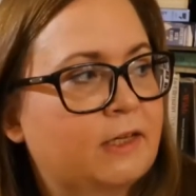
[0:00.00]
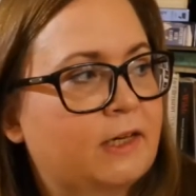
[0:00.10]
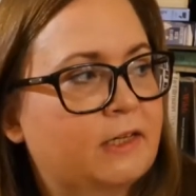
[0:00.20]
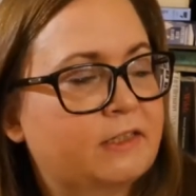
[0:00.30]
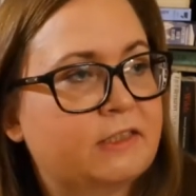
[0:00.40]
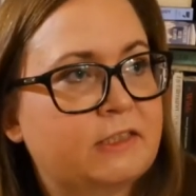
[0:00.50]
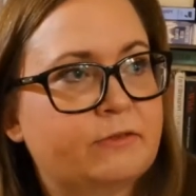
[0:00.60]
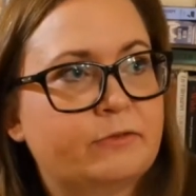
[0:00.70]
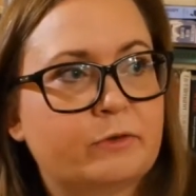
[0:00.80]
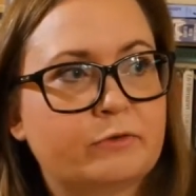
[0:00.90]
and she
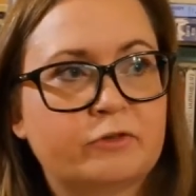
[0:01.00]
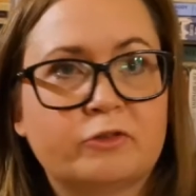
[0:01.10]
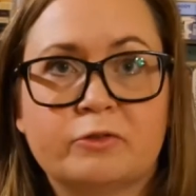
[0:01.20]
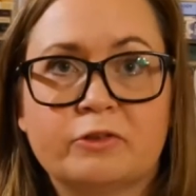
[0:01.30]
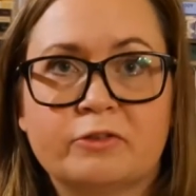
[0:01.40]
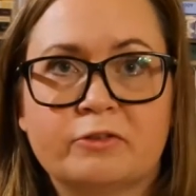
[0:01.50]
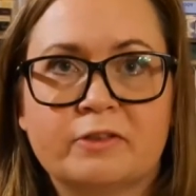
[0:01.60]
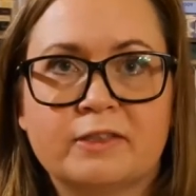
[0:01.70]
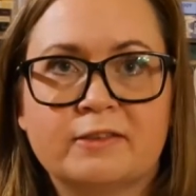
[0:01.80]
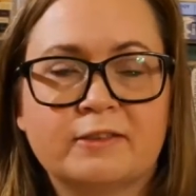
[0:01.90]
wrote short
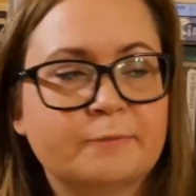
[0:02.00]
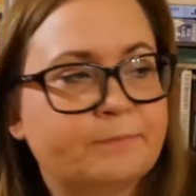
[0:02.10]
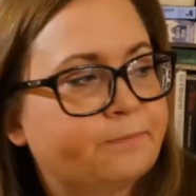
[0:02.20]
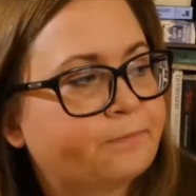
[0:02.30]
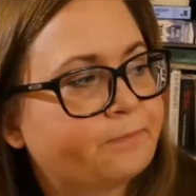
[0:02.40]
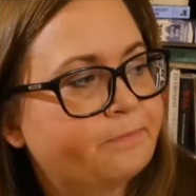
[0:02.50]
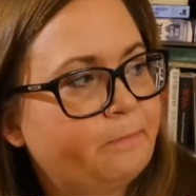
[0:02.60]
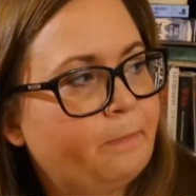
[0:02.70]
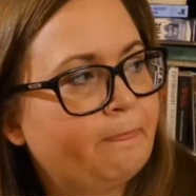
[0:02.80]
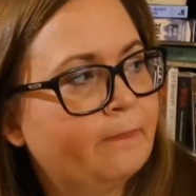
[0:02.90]
stories.
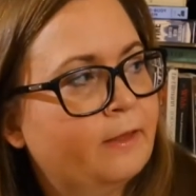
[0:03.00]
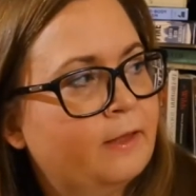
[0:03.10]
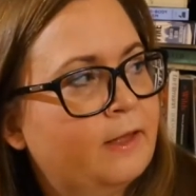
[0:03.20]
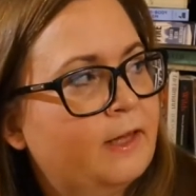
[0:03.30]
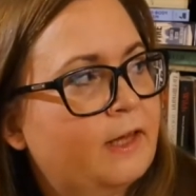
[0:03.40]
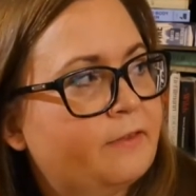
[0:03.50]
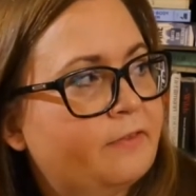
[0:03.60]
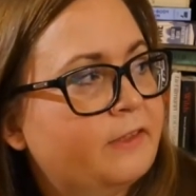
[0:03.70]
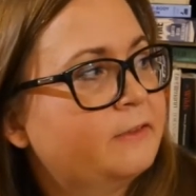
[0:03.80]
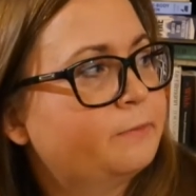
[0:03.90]
And
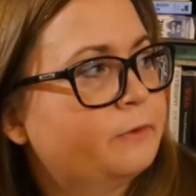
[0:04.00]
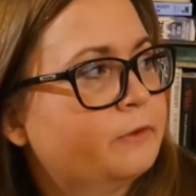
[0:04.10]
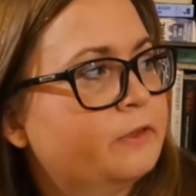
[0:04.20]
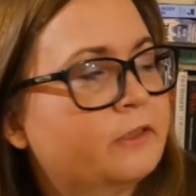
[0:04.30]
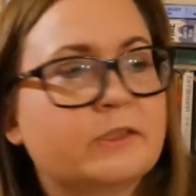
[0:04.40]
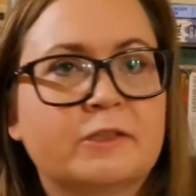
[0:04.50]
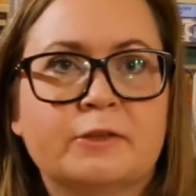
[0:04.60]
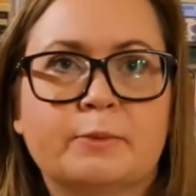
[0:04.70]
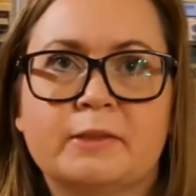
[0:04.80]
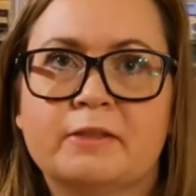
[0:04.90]
this book
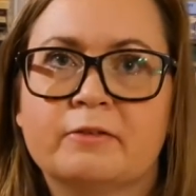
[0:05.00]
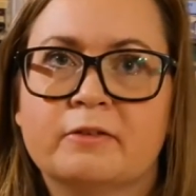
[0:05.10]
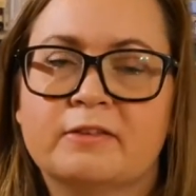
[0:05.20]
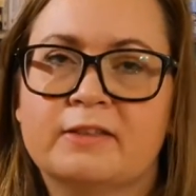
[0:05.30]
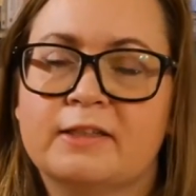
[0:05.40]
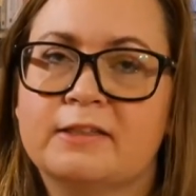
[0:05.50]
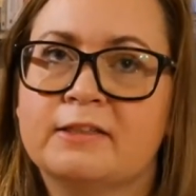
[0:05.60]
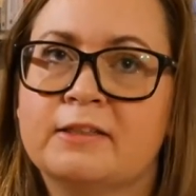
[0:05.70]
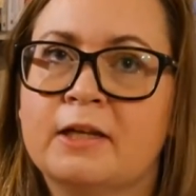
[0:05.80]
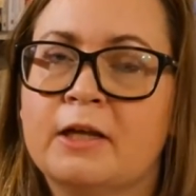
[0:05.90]
Suite Française